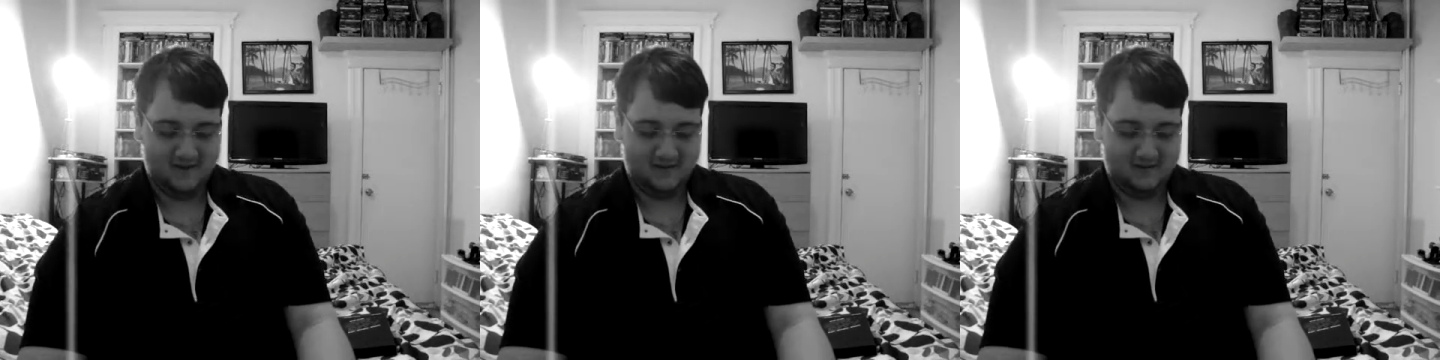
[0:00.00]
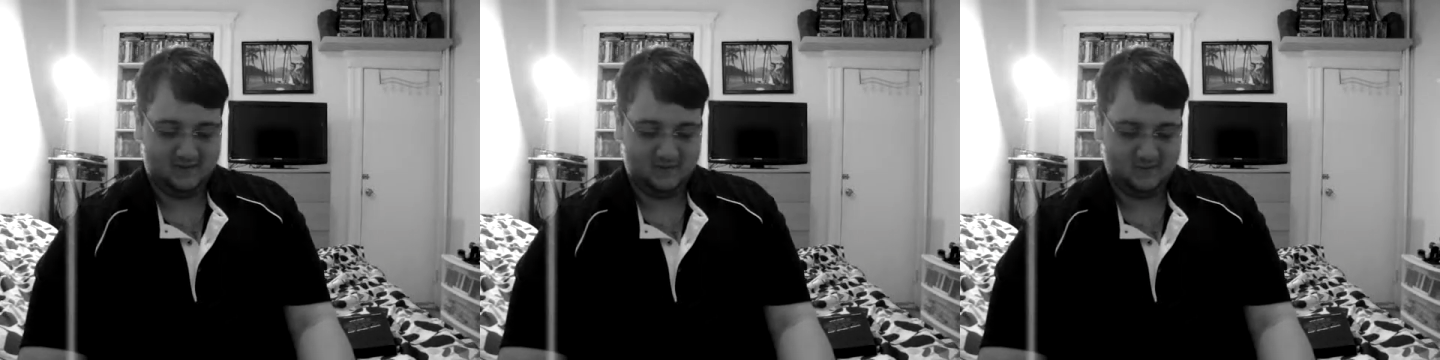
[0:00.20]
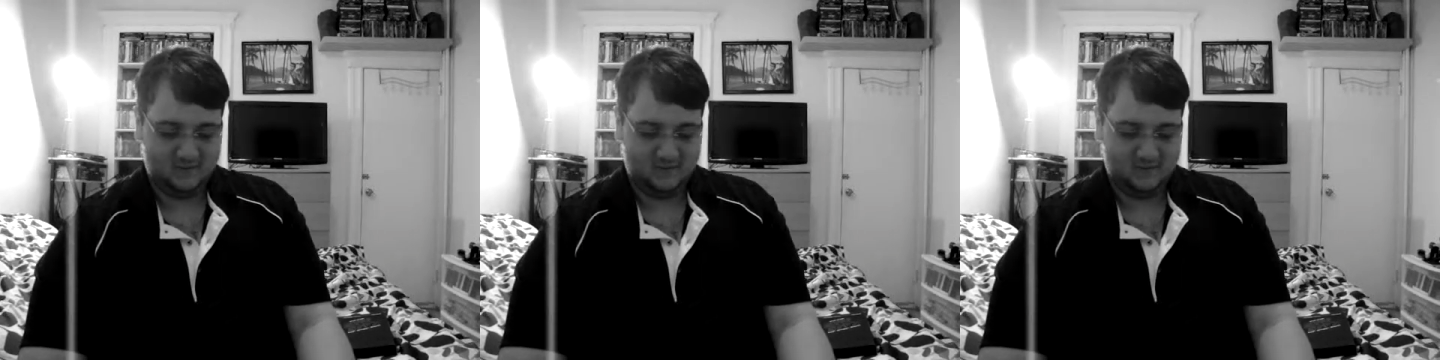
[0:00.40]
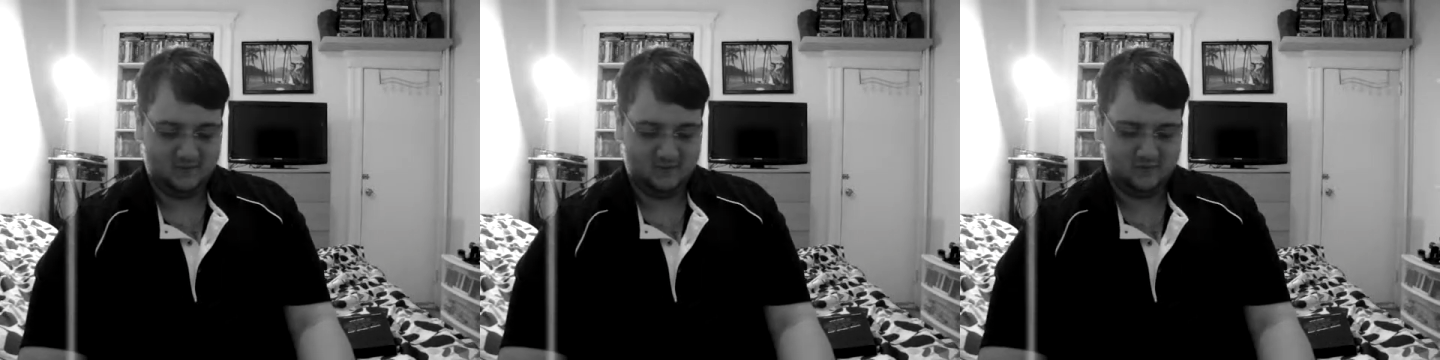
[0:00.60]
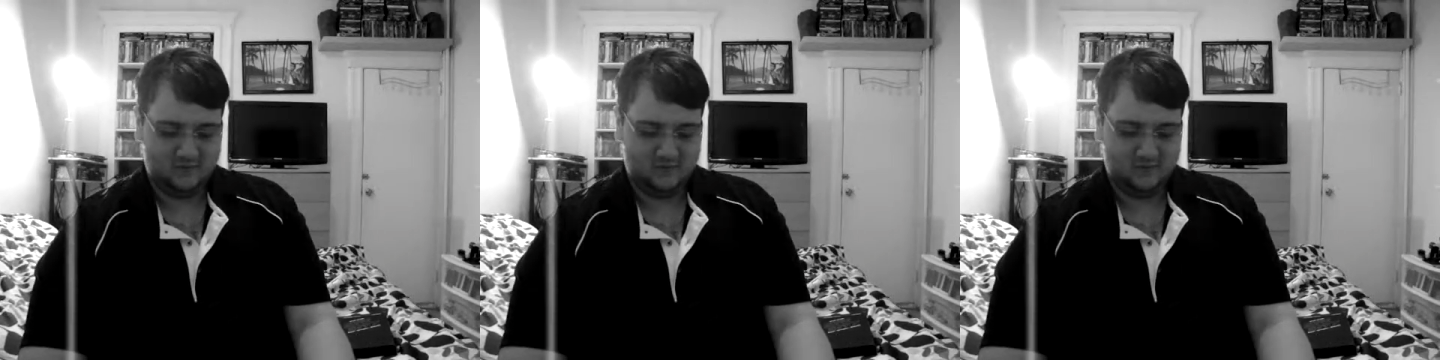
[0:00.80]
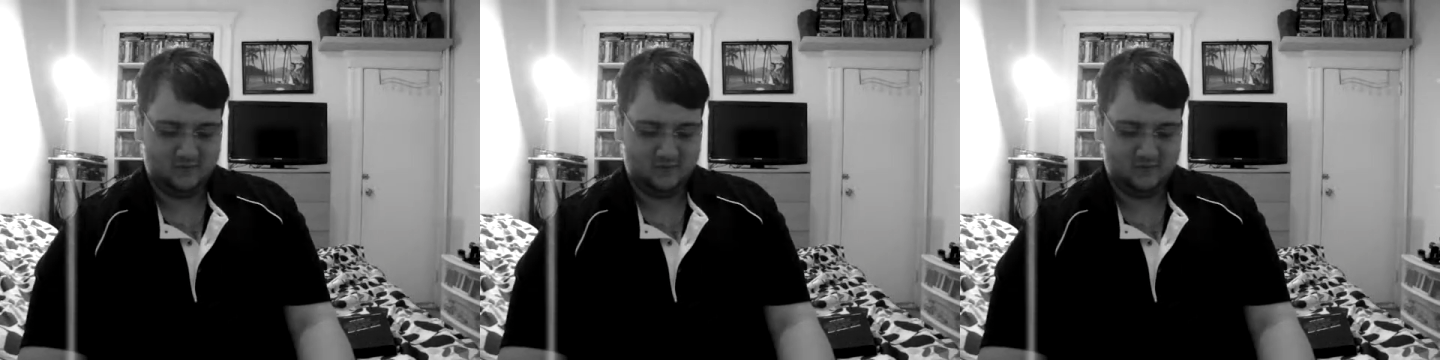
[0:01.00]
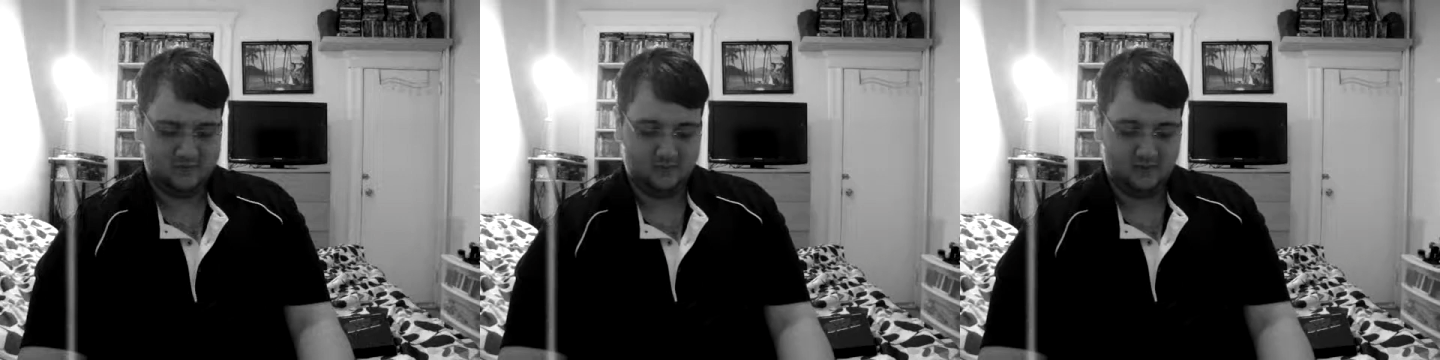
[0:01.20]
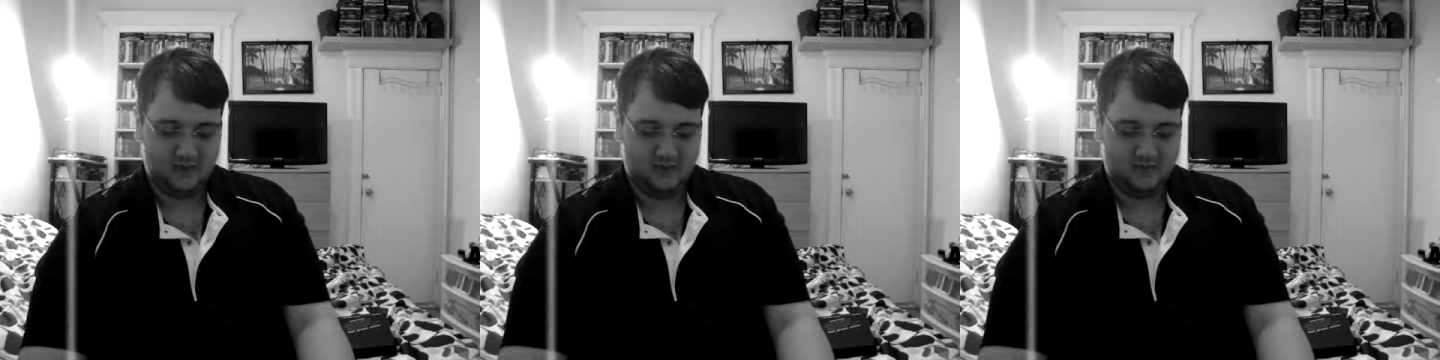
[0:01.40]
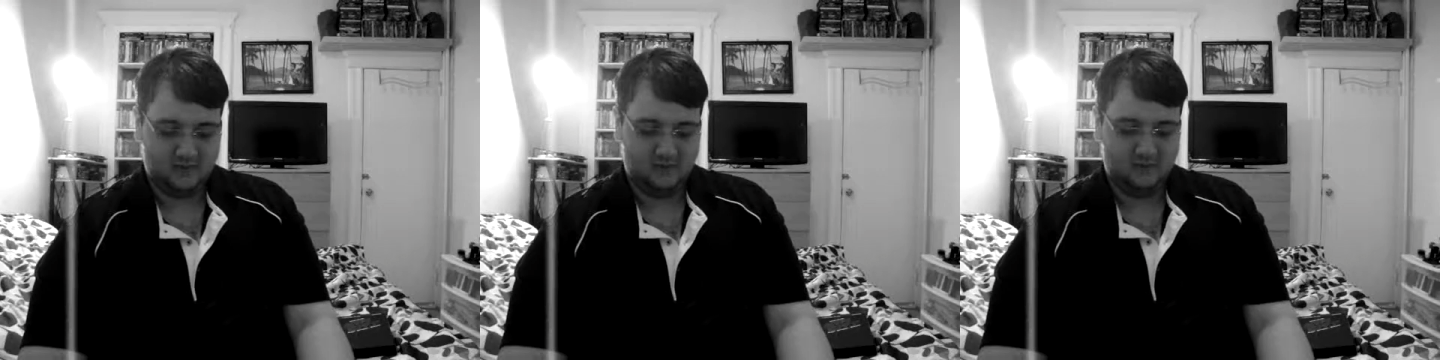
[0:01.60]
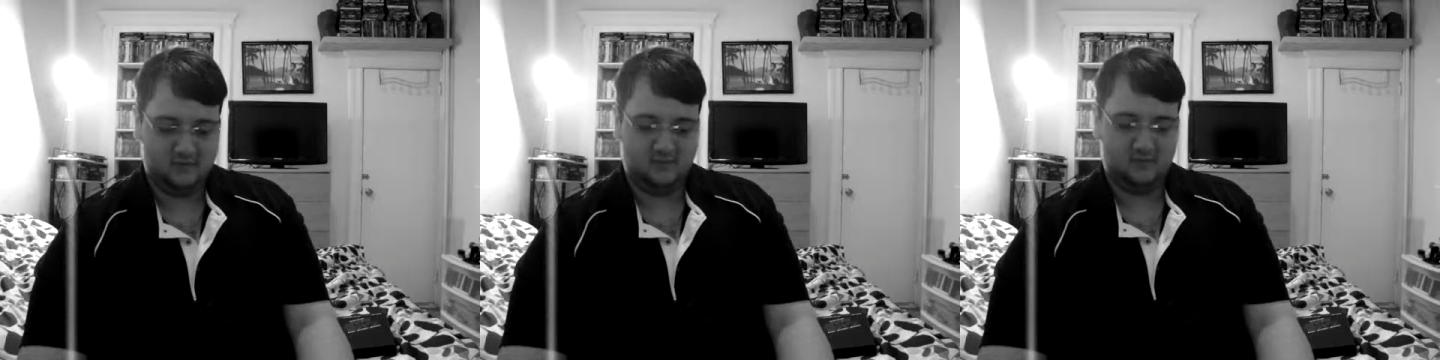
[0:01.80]
So
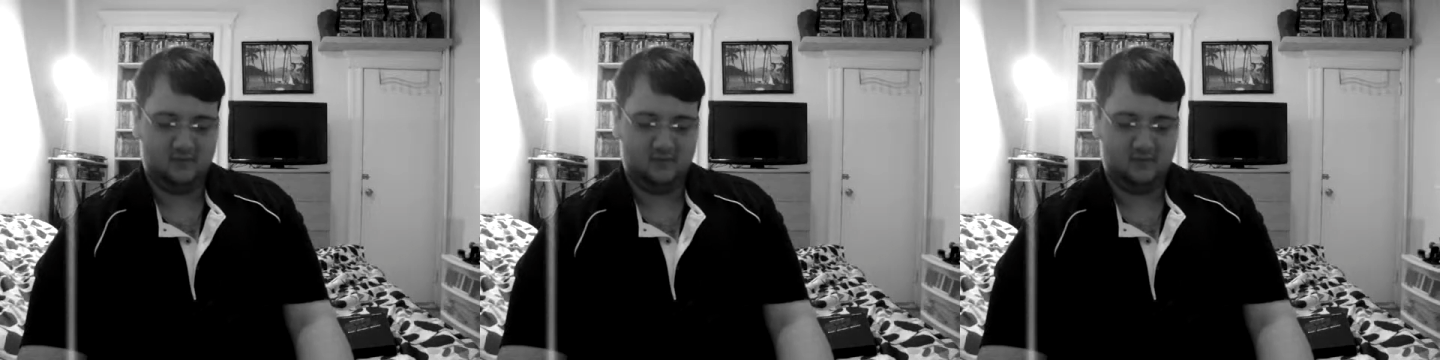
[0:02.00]
while